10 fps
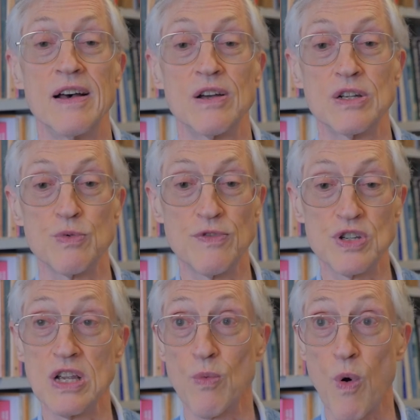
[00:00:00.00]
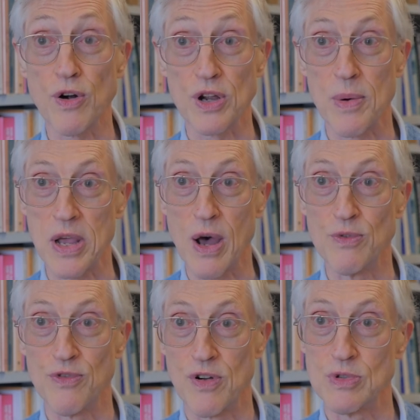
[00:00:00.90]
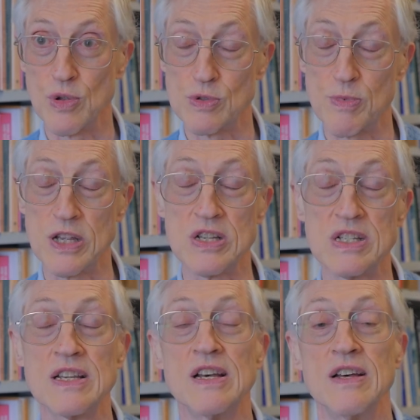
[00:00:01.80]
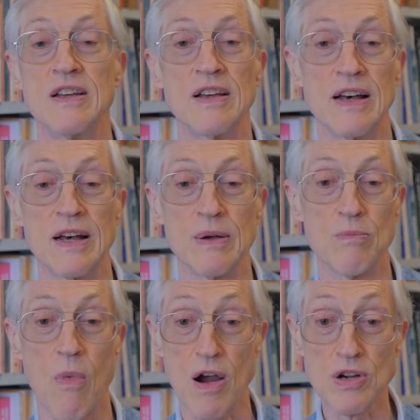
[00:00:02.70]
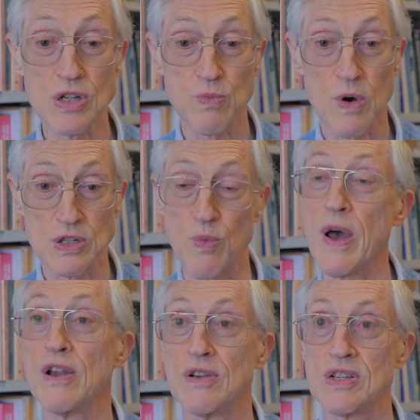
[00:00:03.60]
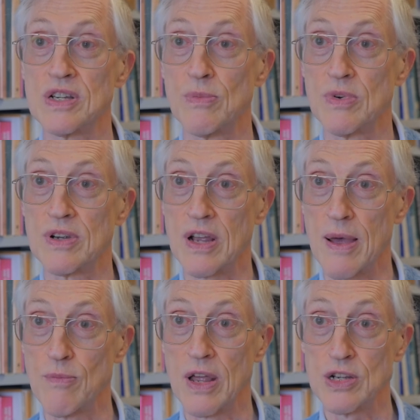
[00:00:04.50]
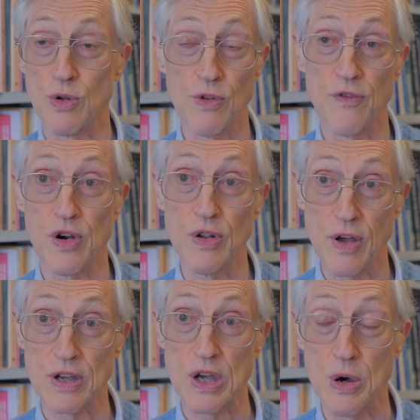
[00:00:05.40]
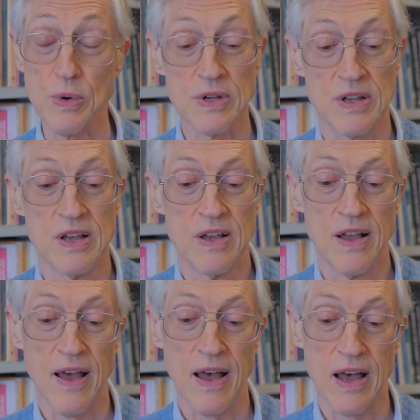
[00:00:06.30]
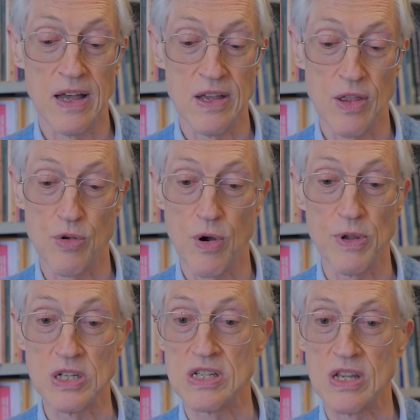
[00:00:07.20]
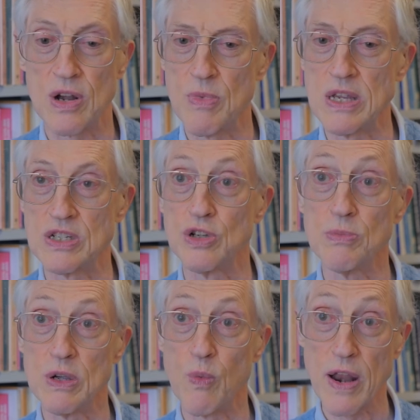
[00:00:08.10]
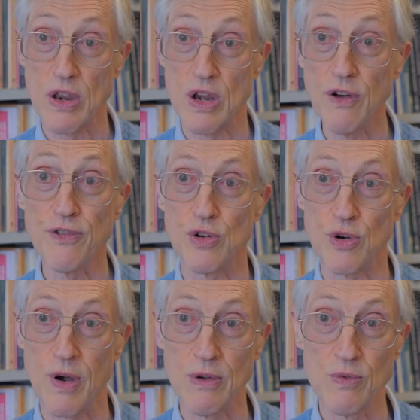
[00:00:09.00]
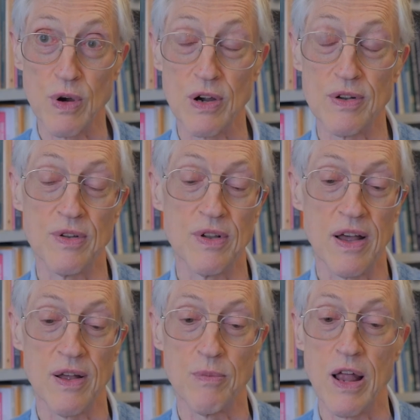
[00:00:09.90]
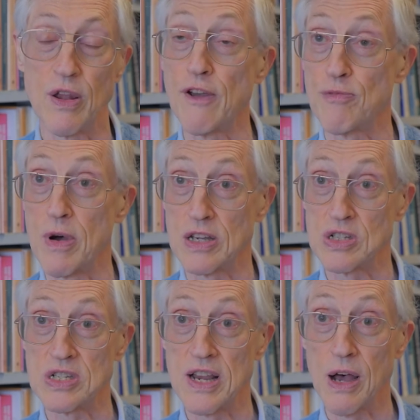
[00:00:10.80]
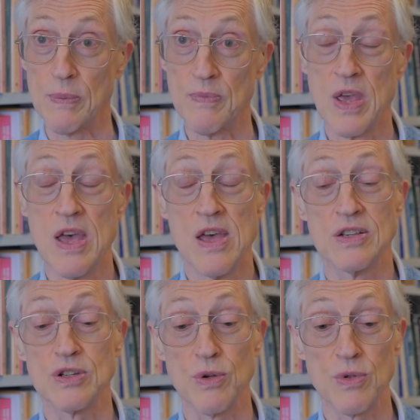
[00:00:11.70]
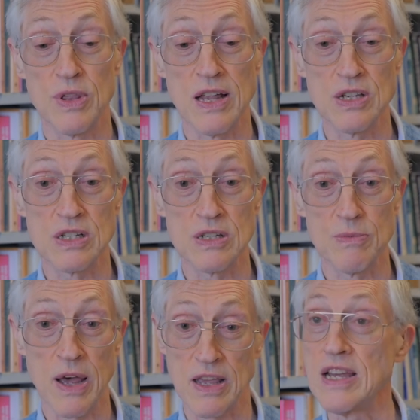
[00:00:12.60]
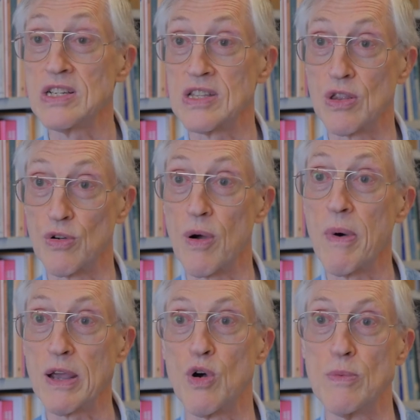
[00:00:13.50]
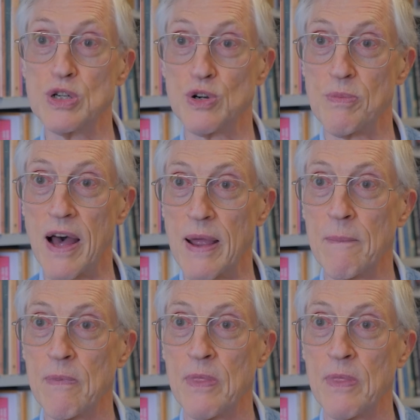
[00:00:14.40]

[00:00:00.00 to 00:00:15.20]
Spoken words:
because we've seen water coming out from those places. Mars was wet sometime not so long, very long ago, and there are places that may still be wet enough underground where life might exist now. So that's my guess, that there are microbes nearby